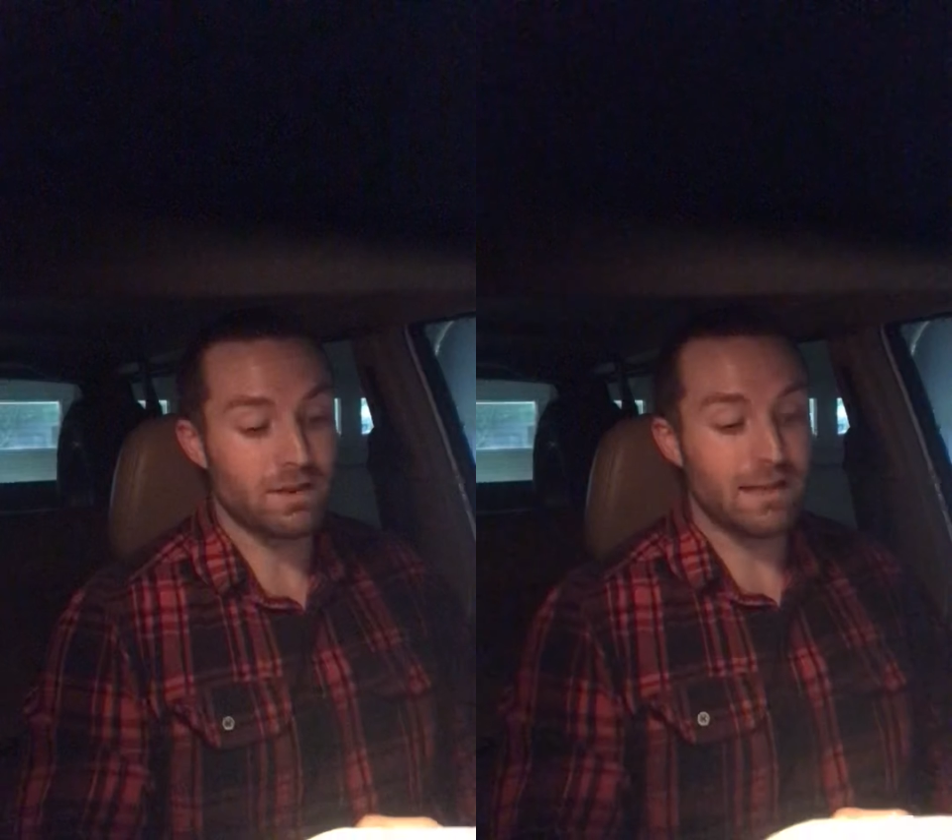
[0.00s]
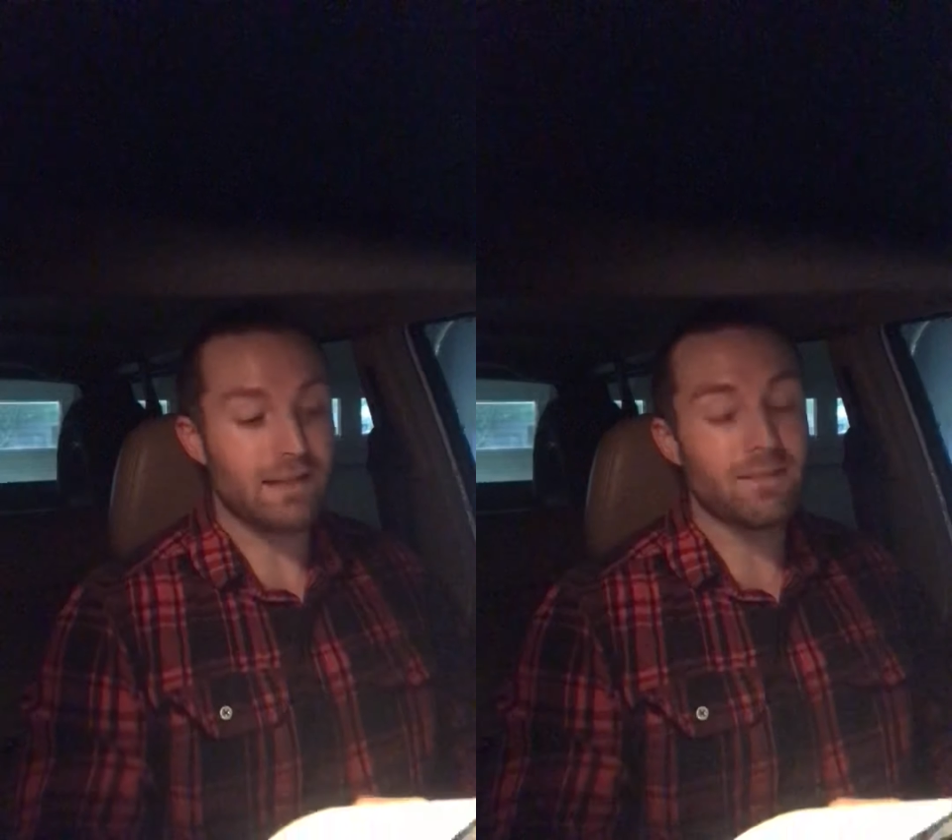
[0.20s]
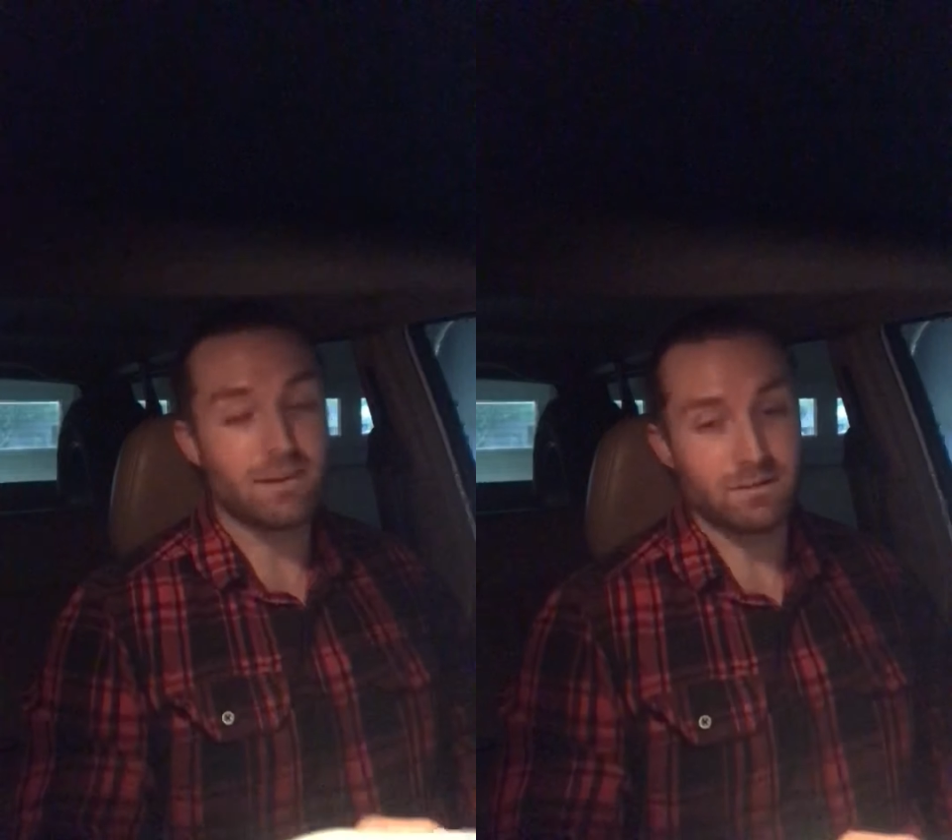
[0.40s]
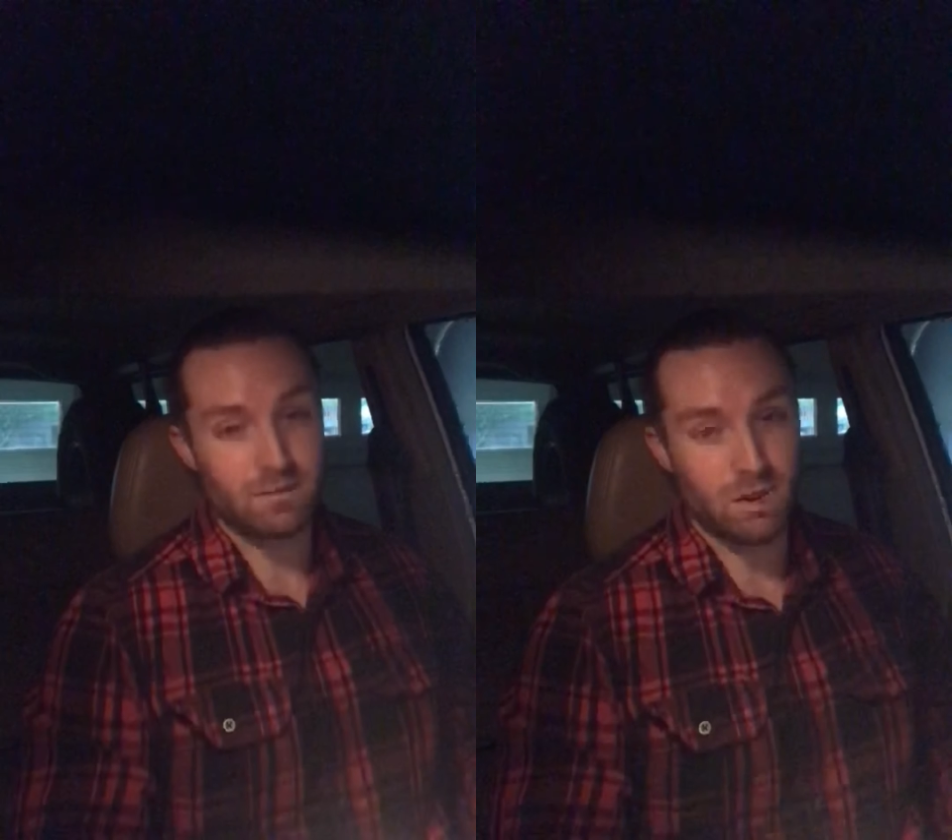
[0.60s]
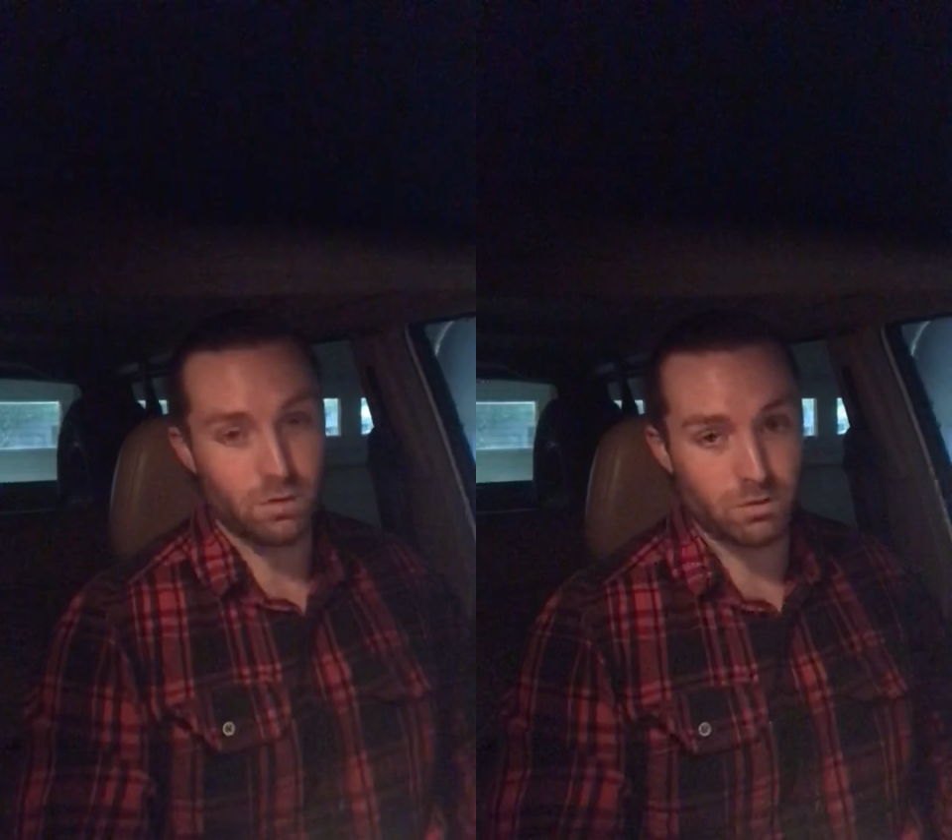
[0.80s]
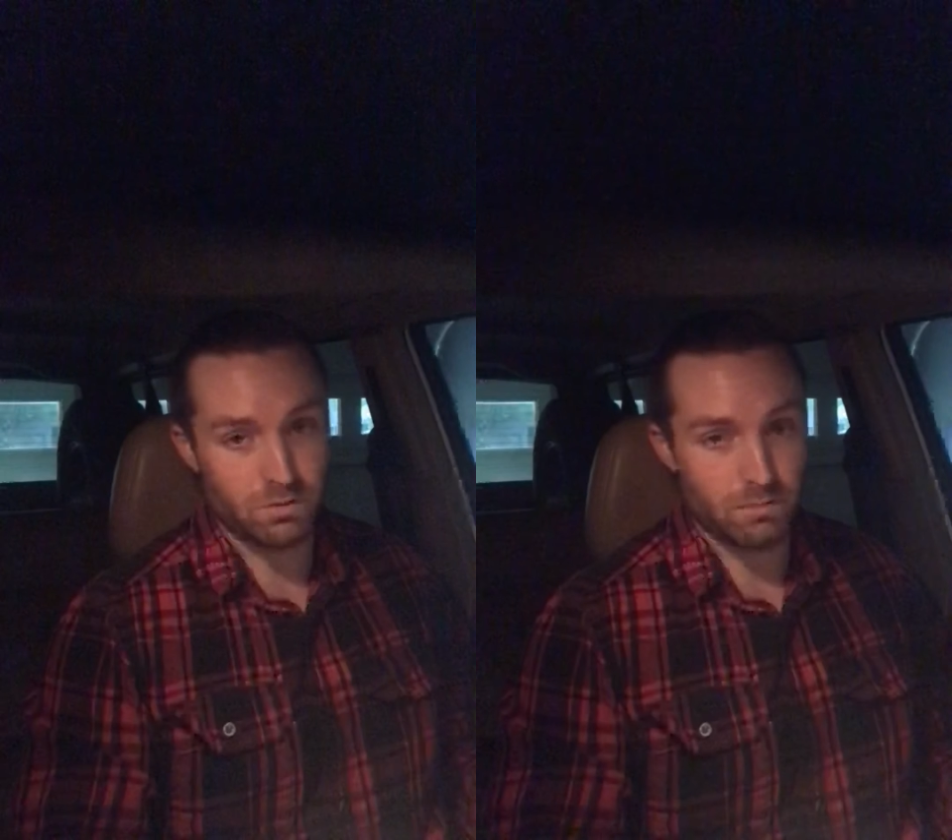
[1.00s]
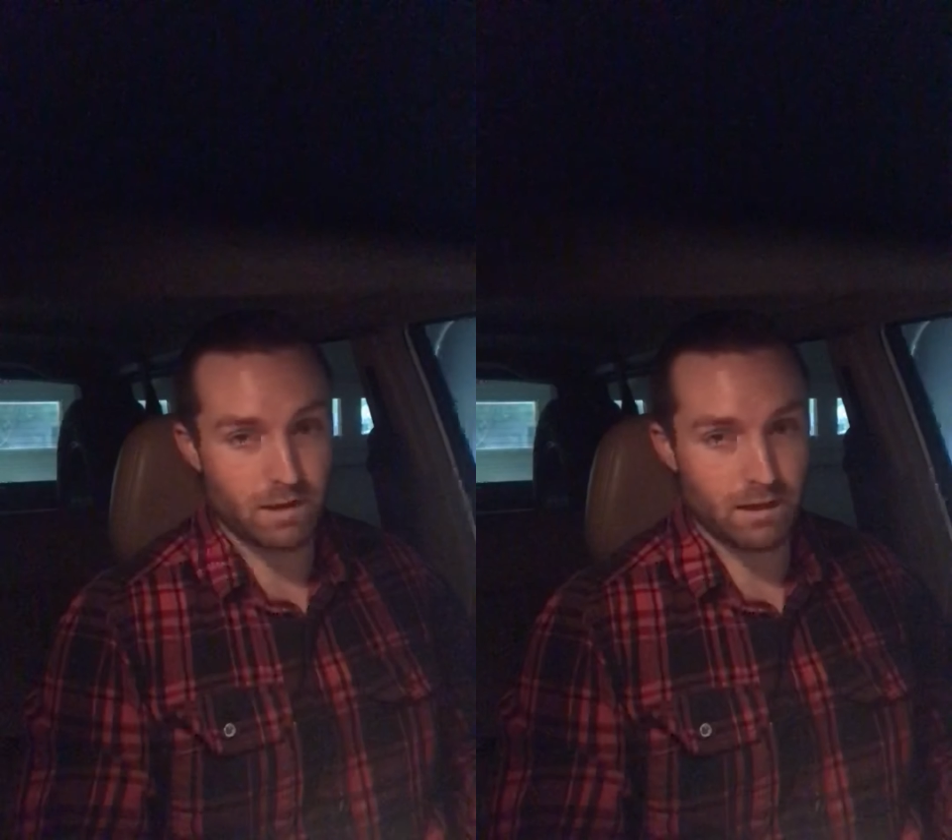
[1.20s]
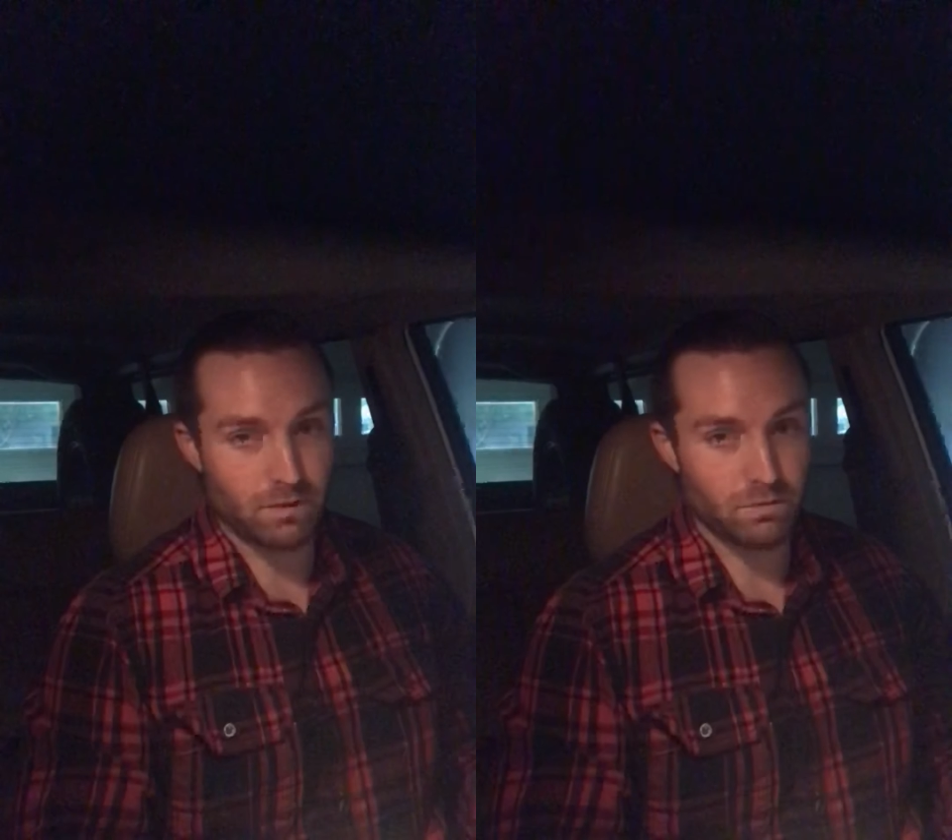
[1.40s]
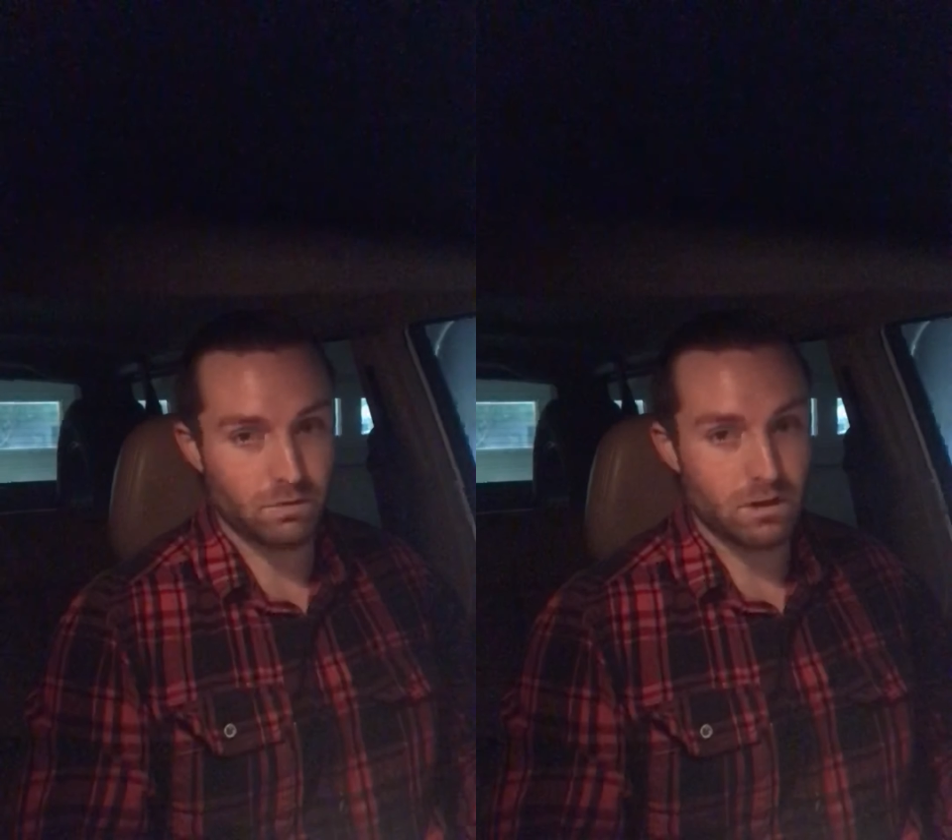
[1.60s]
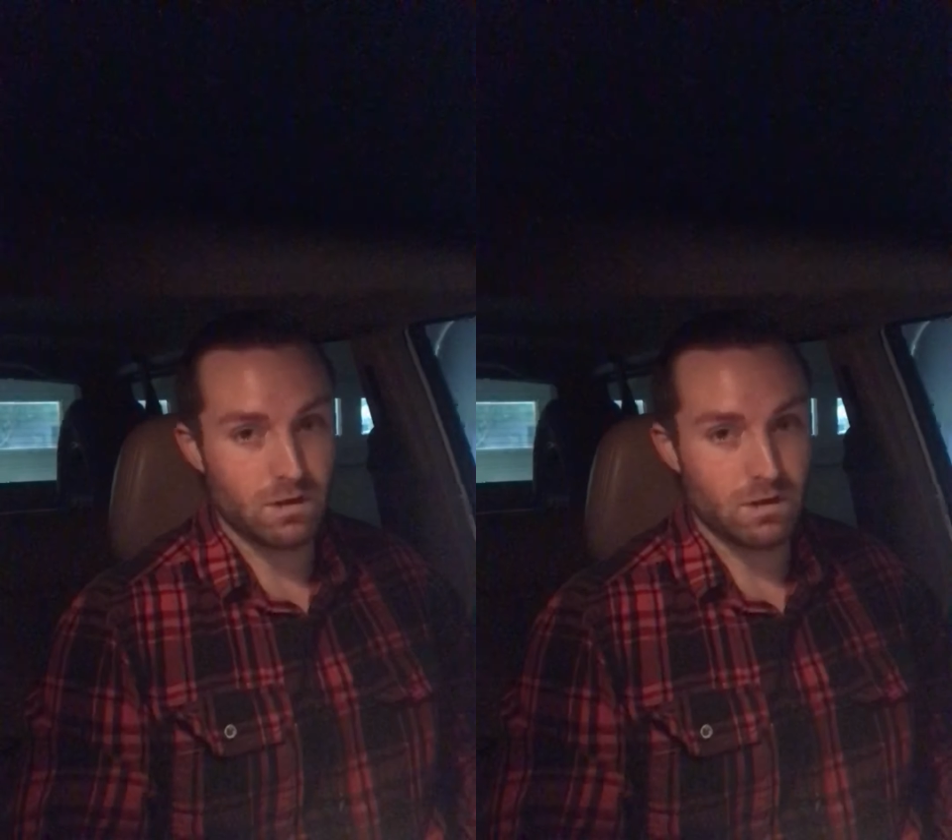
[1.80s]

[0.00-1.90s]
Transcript: in this owner's manual